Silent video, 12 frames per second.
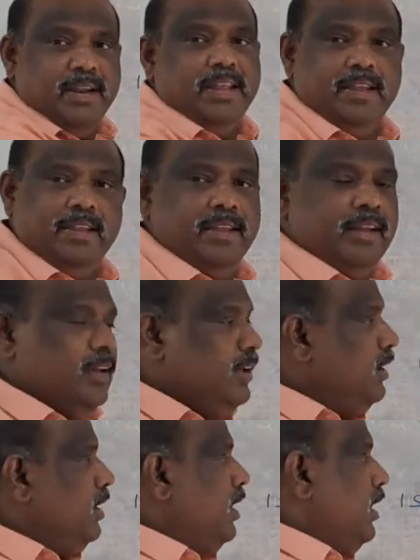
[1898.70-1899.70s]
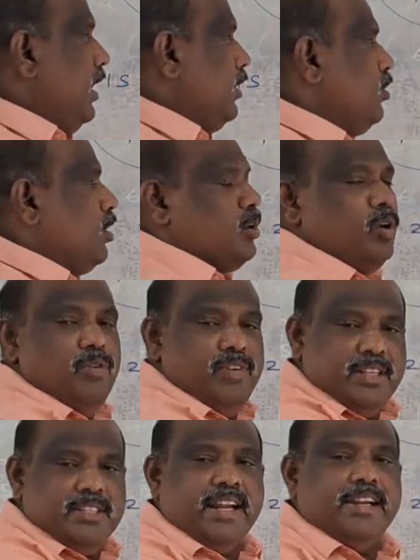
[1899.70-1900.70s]
normally. I do not
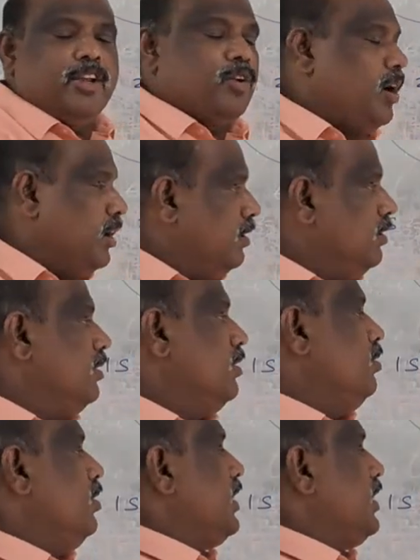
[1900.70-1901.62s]
know whether it's right or wrong.